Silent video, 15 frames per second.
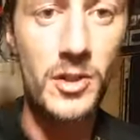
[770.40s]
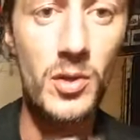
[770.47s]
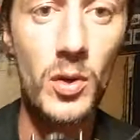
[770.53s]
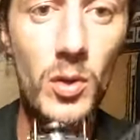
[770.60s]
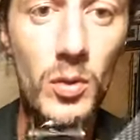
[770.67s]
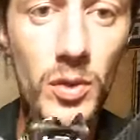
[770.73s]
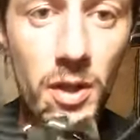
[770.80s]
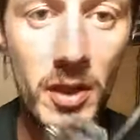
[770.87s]

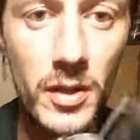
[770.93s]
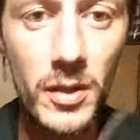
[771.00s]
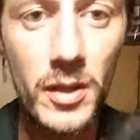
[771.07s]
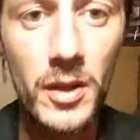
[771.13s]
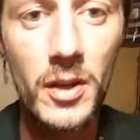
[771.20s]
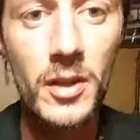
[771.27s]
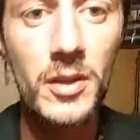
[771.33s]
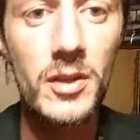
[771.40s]
holding
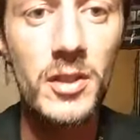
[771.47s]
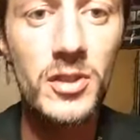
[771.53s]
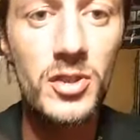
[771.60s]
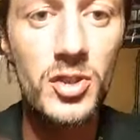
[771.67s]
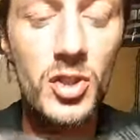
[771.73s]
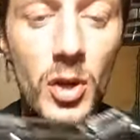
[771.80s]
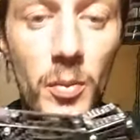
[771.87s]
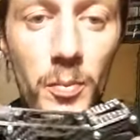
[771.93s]
this
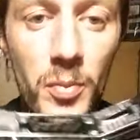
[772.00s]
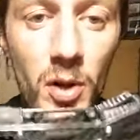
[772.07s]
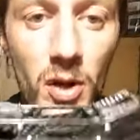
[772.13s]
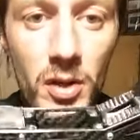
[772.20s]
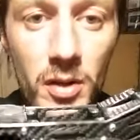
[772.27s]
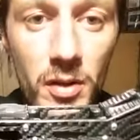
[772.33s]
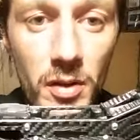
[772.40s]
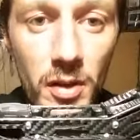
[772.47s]
top
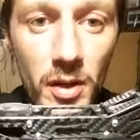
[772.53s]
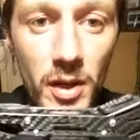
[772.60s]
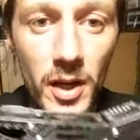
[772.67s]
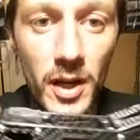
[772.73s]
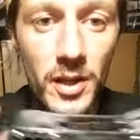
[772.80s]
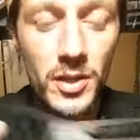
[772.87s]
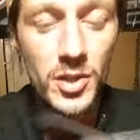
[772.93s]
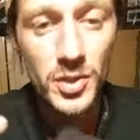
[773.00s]
part.
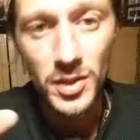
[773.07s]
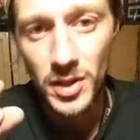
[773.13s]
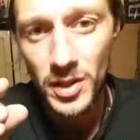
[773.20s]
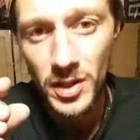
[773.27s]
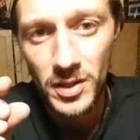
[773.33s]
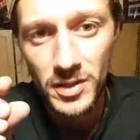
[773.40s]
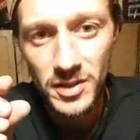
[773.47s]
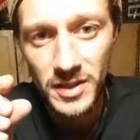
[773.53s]
And the, you
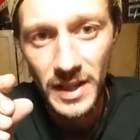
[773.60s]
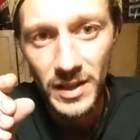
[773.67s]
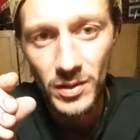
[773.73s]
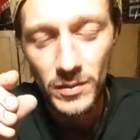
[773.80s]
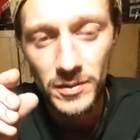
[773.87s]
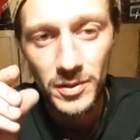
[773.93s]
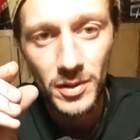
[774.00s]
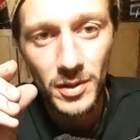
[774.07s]
know, the
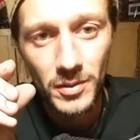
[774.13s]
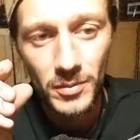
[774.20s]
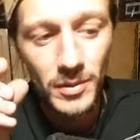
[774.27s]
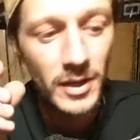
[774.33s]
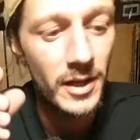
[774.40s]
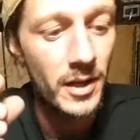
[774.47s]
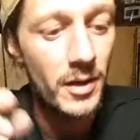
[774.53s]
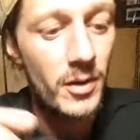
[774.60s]
standoffs are
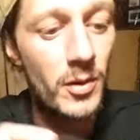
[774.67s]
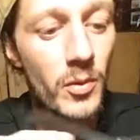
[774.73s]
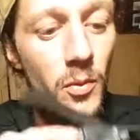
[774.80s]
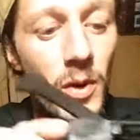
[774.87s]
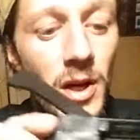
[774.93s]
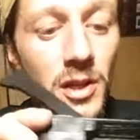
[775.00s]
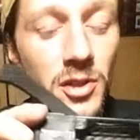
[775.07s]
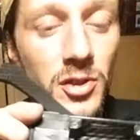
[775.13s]
really